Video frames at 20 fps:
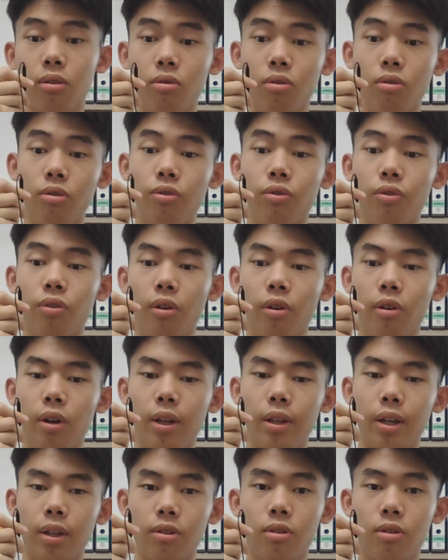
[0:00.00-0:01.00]
to for
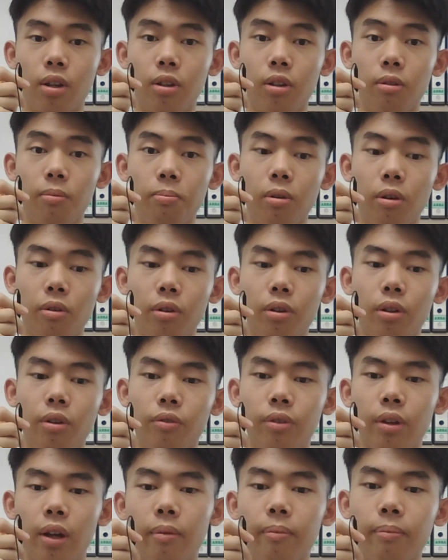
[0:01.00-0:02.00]
an extended period of
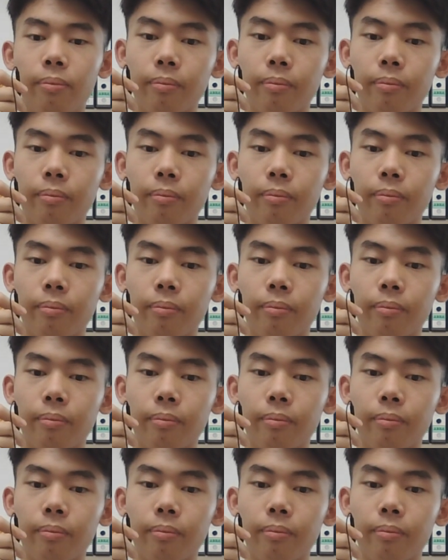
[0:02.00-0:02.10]
time.